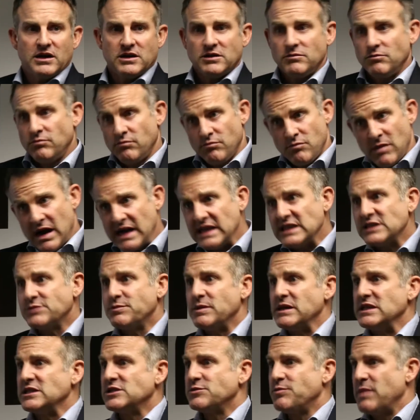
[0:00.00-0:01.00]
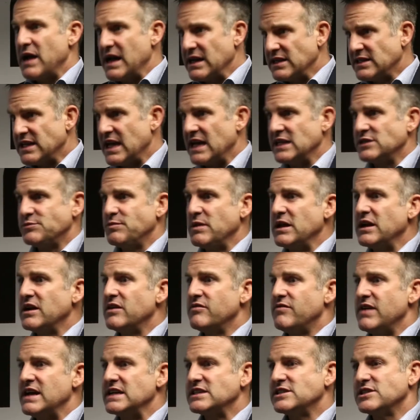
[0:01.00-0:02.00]
Money's been spent, has been
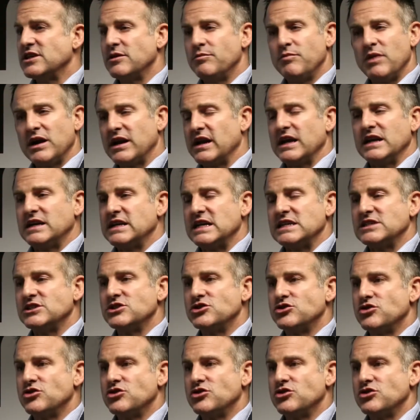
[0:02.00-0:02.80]
invested, but it doesn't